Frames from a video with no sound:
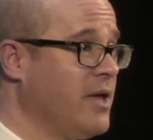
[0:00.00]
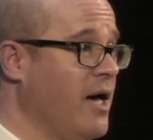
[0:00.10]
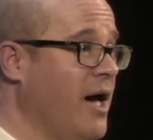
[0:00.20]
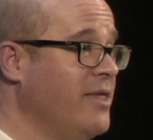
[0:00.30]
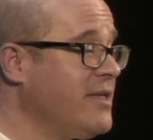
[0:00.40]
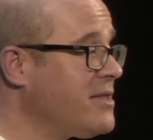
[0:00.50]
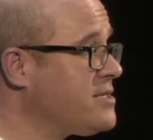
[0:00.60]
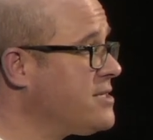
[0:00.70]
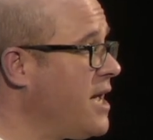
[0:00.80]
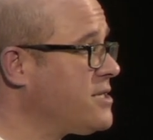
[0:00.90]
I think this
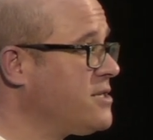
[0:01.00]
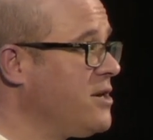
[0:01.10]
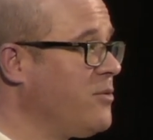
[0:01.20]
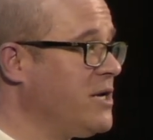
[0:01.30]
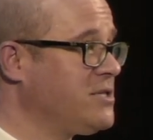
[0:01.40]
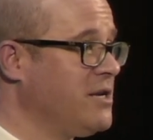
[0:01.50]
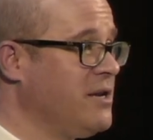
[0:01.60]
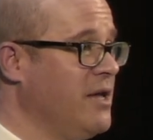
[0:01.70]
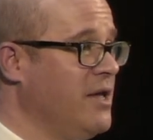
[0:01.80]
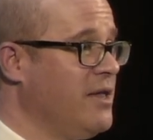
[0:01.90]
is actually a question